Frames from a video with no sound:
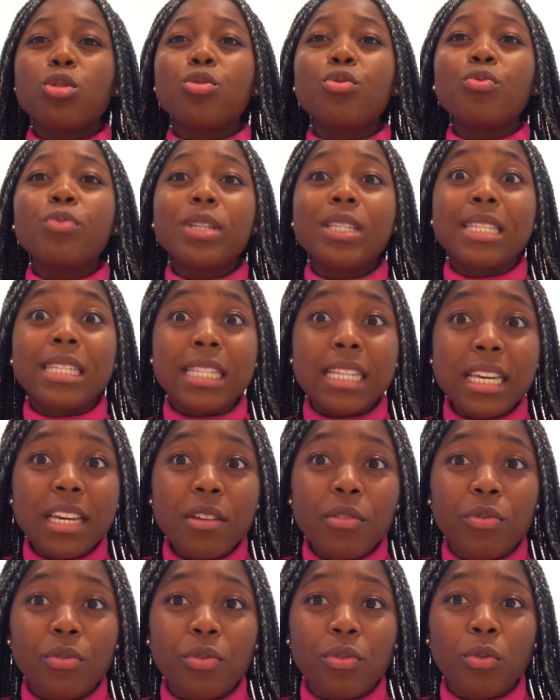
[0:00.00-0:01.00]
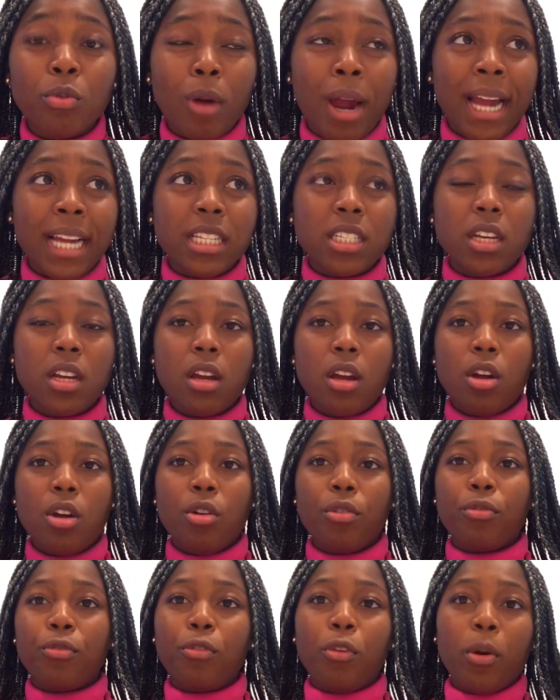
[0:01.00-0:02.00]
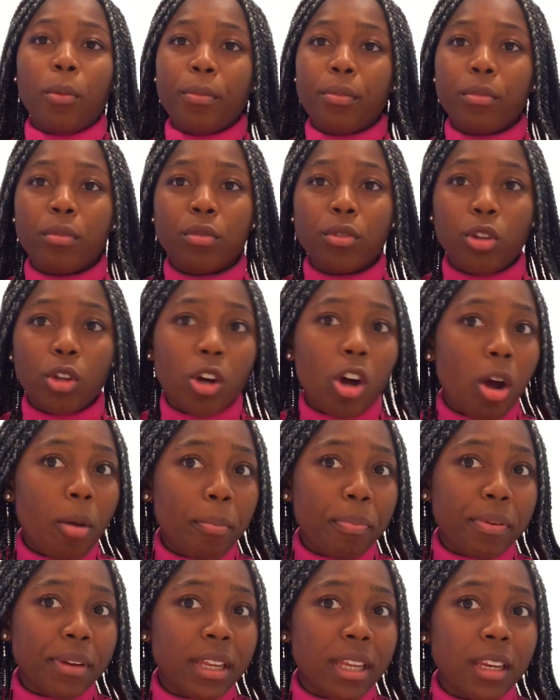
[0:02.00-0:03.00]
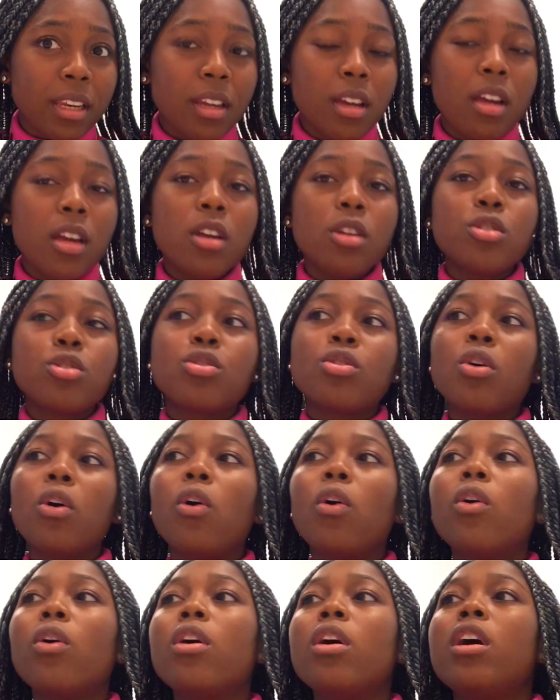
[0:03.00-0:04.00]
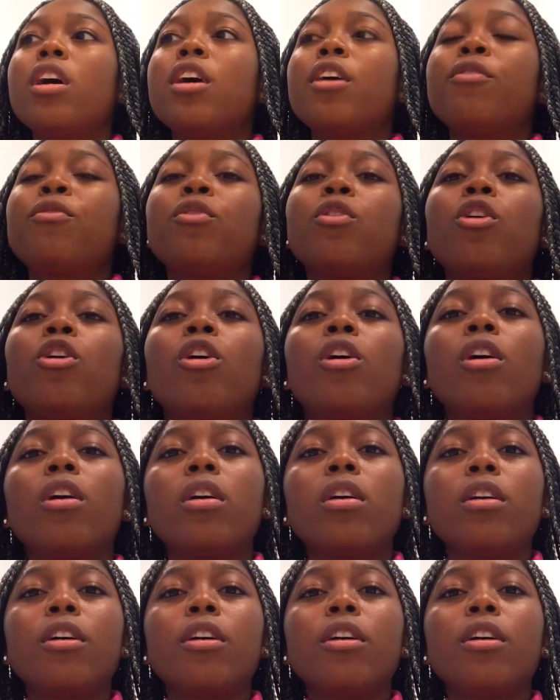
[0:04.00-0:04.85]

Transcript: receive, right, from the company? So if you're